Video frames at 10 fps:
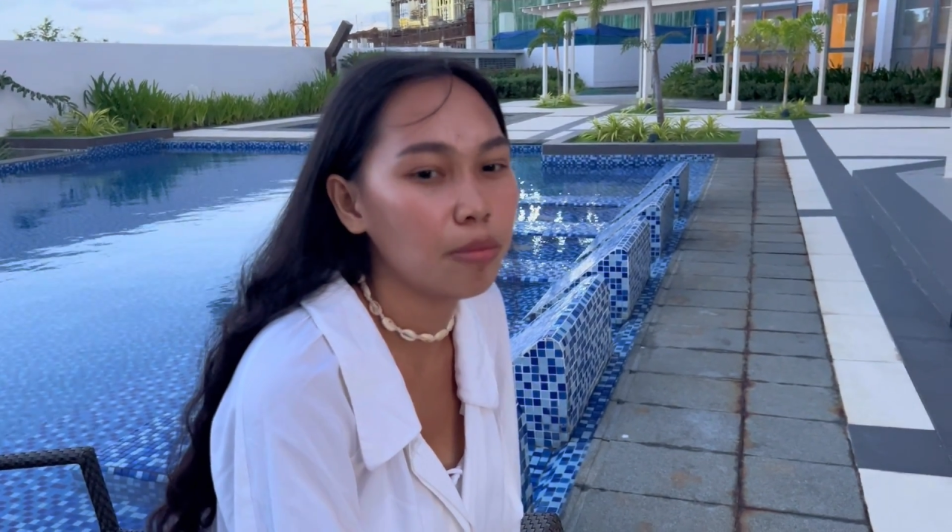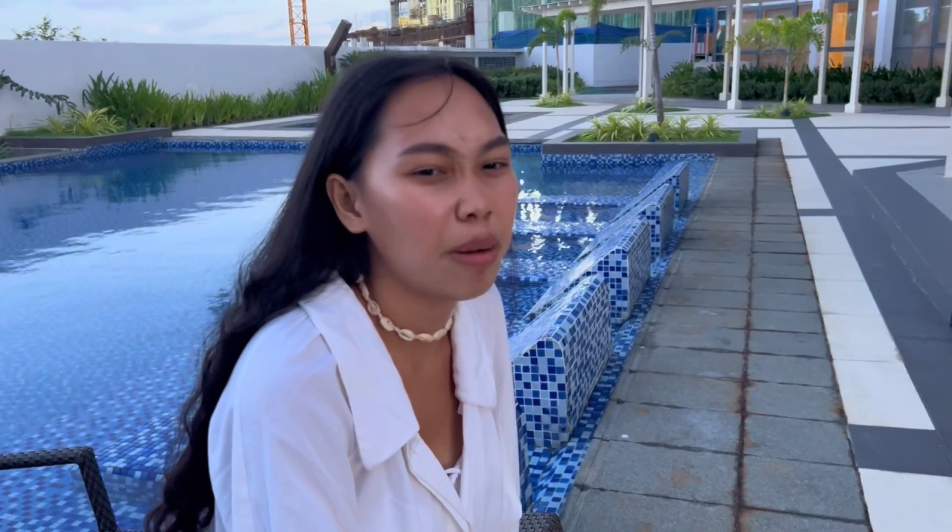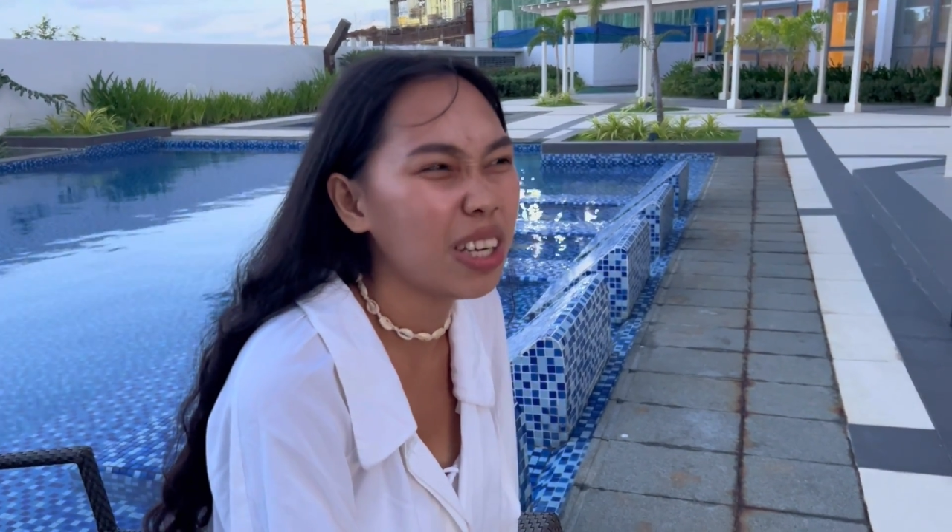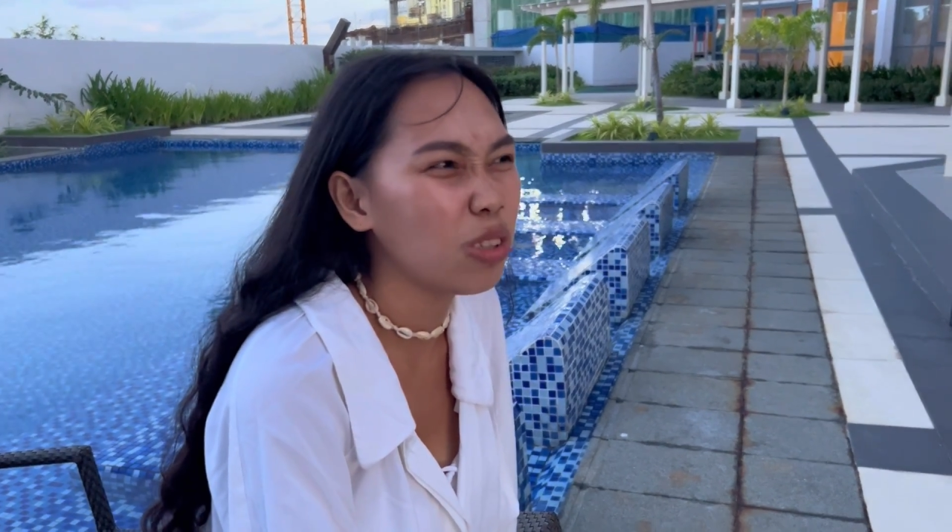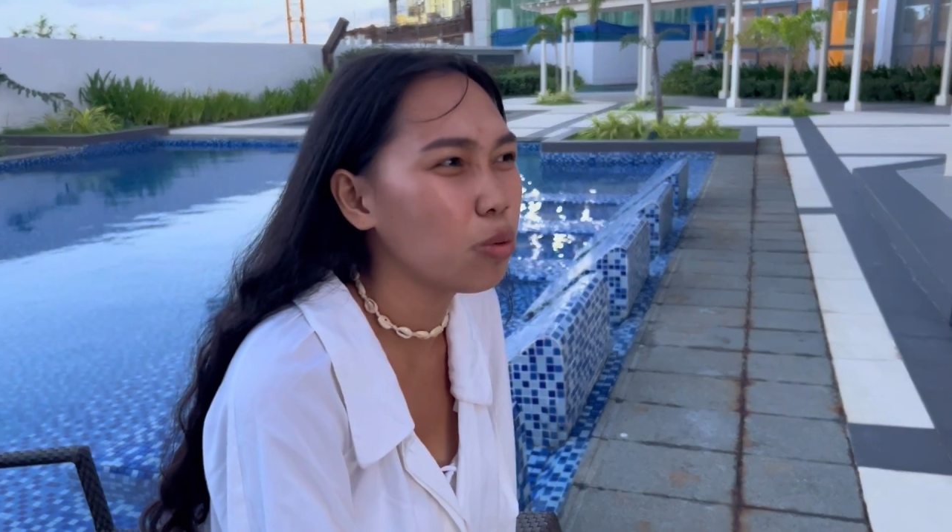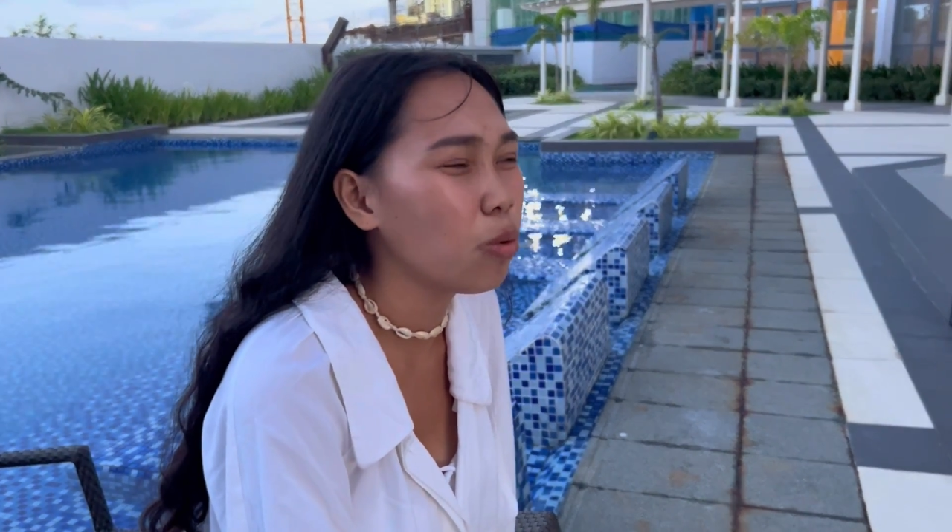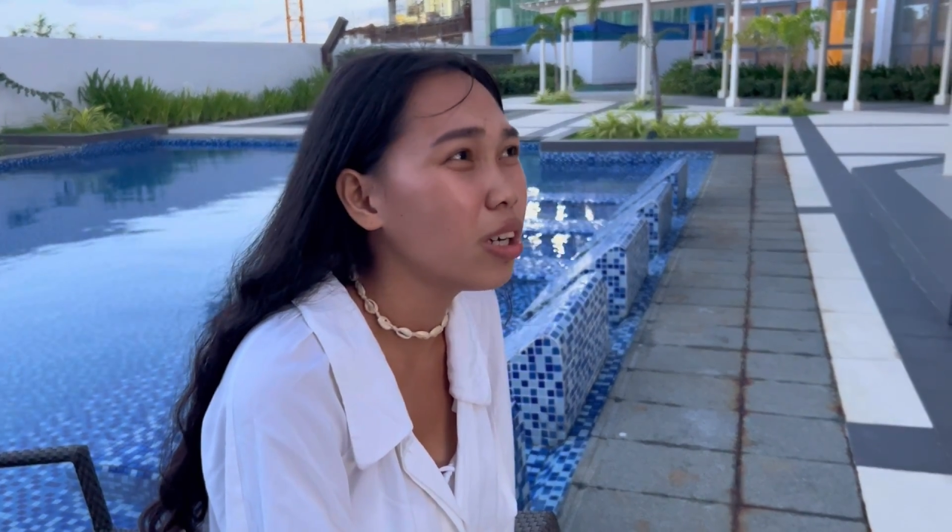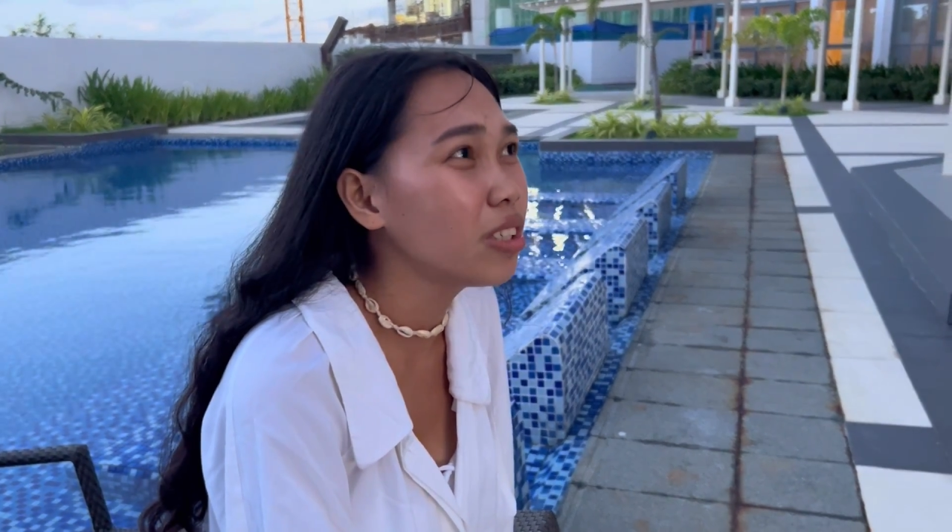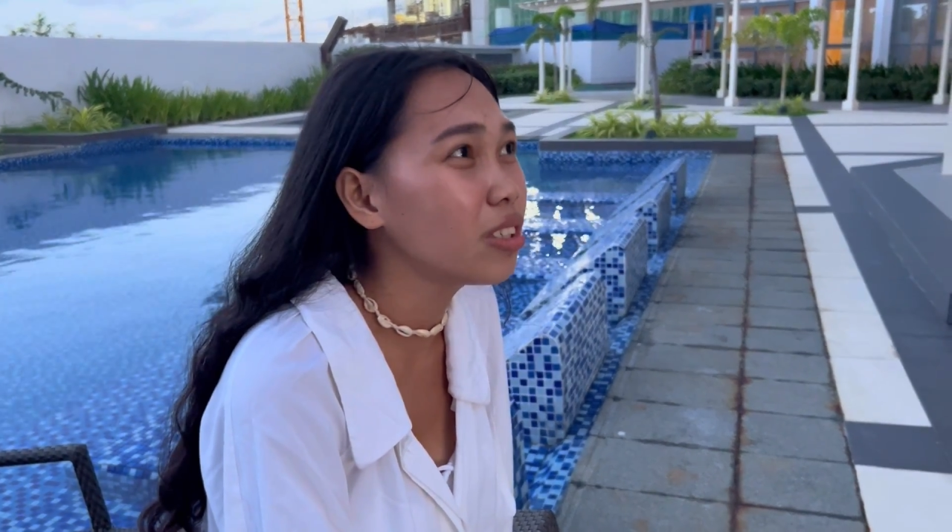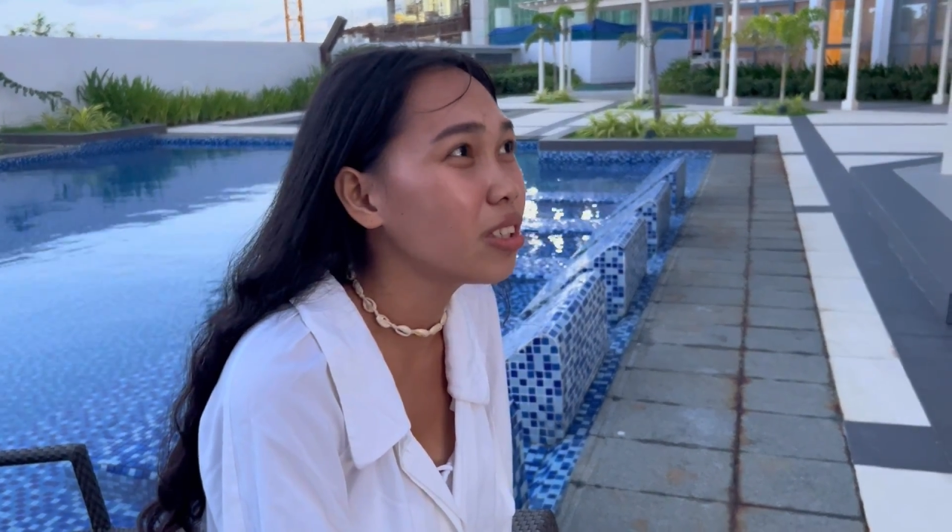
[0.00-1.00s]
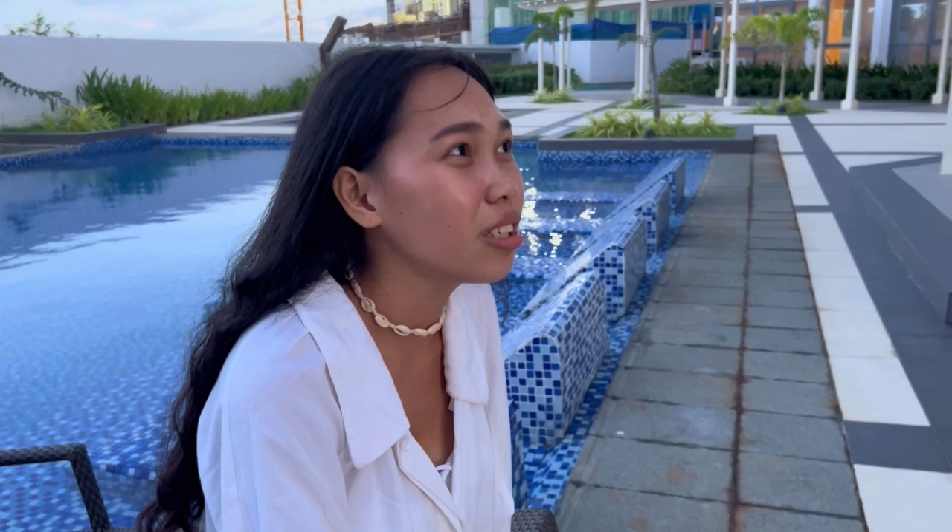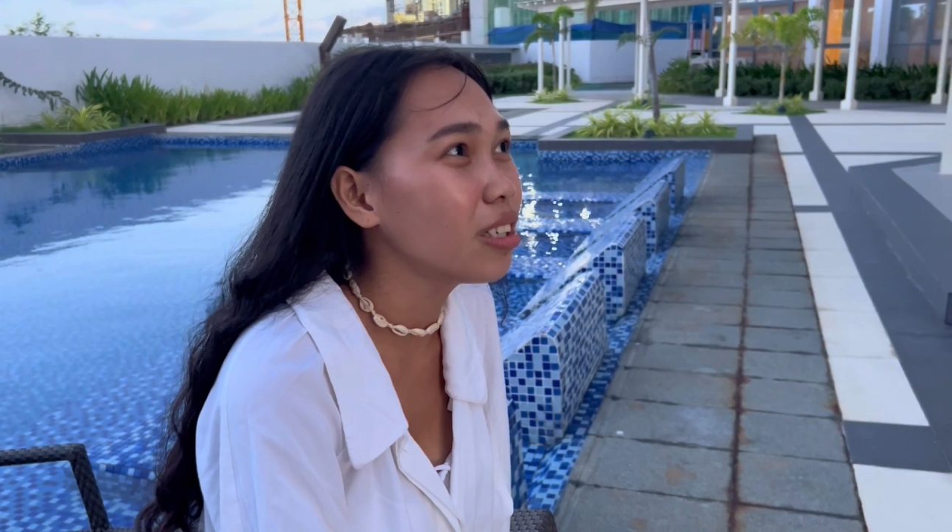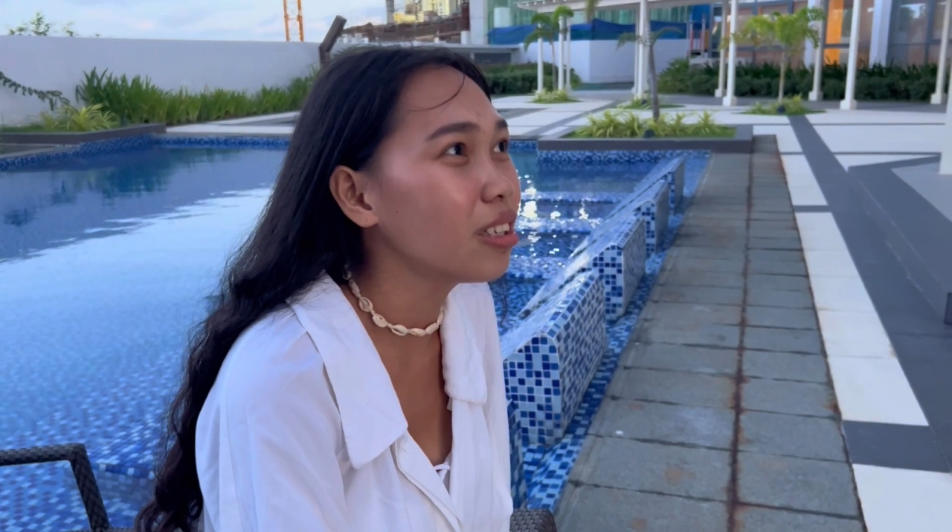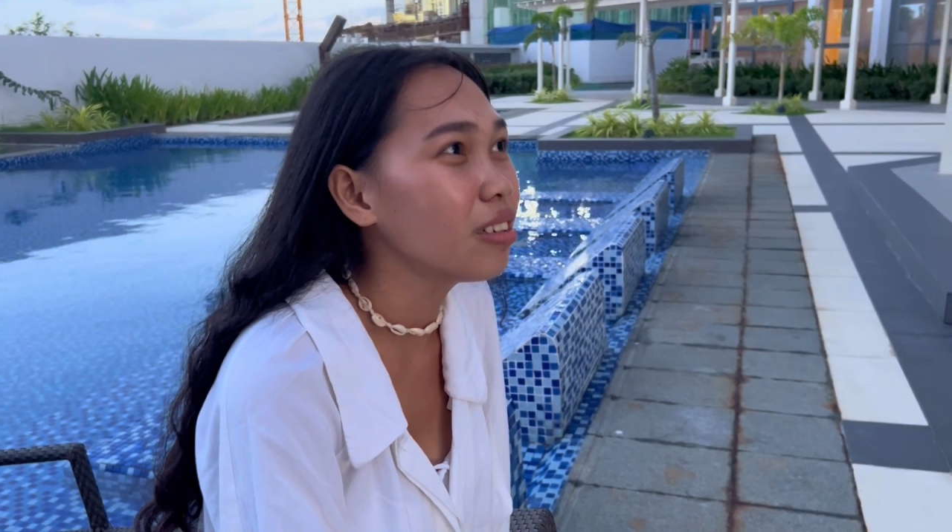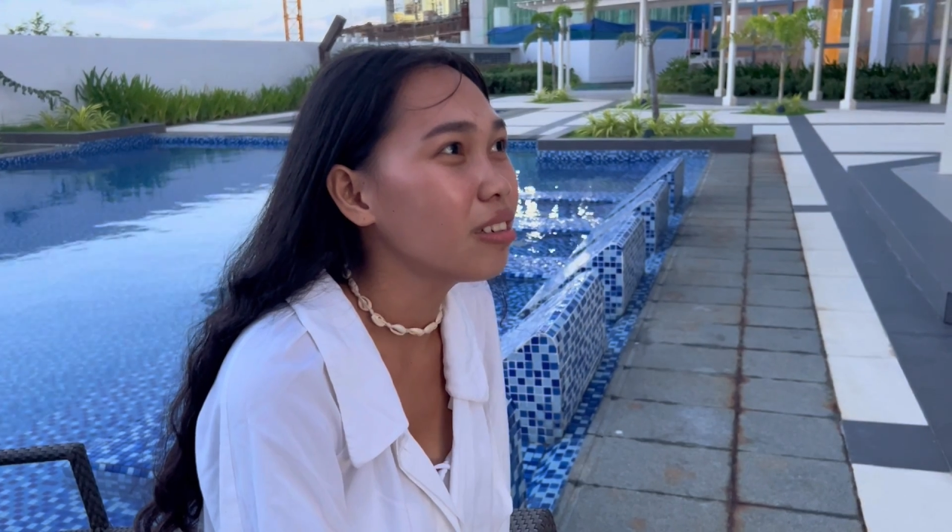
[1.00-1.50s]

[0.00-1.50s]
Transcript: bottled water,